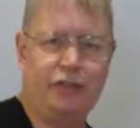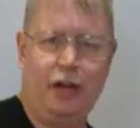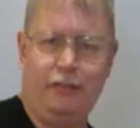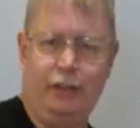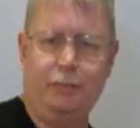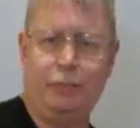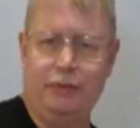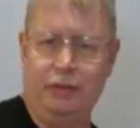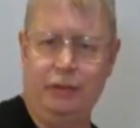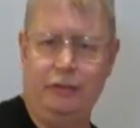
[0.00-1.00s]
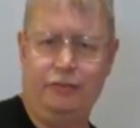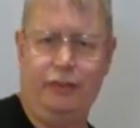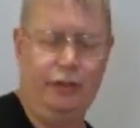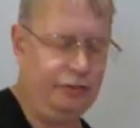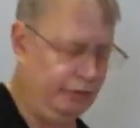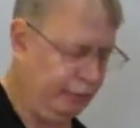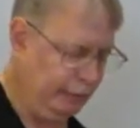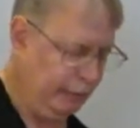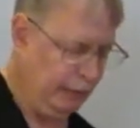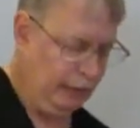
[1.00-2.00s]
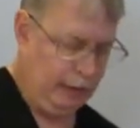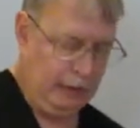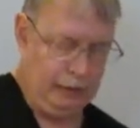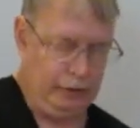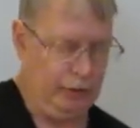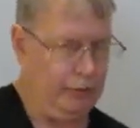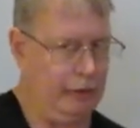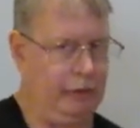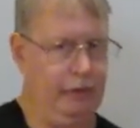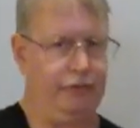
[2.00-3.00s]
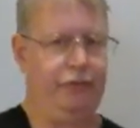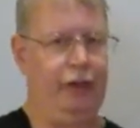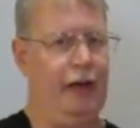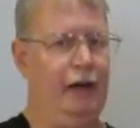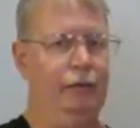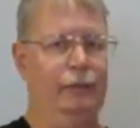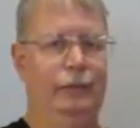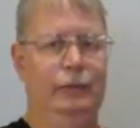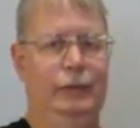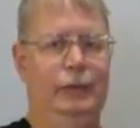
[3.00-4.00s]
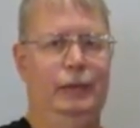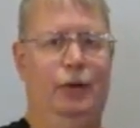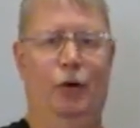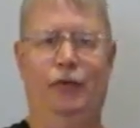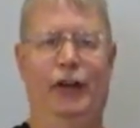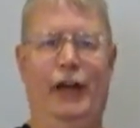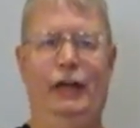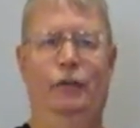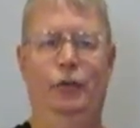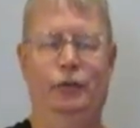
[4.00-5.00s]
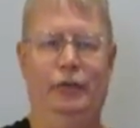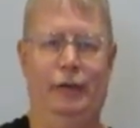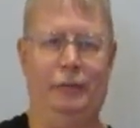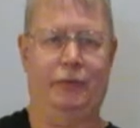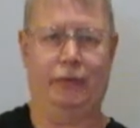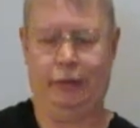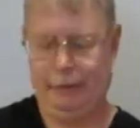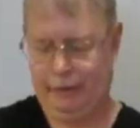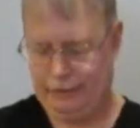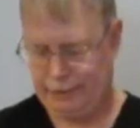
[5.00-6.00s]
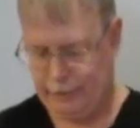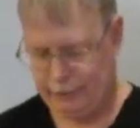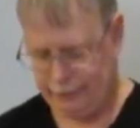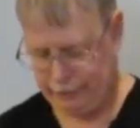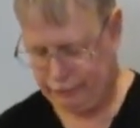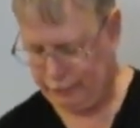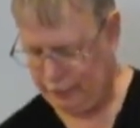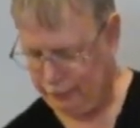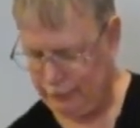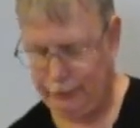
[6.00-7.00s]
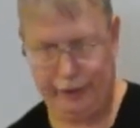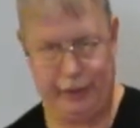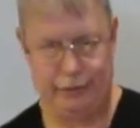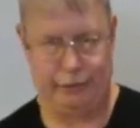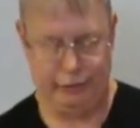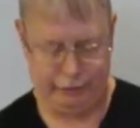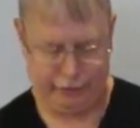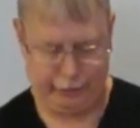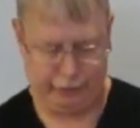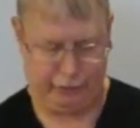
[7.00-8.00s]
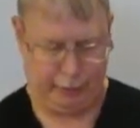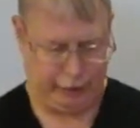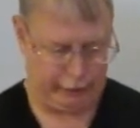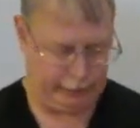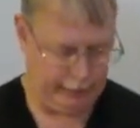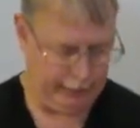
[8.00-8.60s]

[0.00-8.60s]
cover it, put it in the fridge. You don't want to let it sit out overnight in room temperature because it'll get real nasty and start smelling.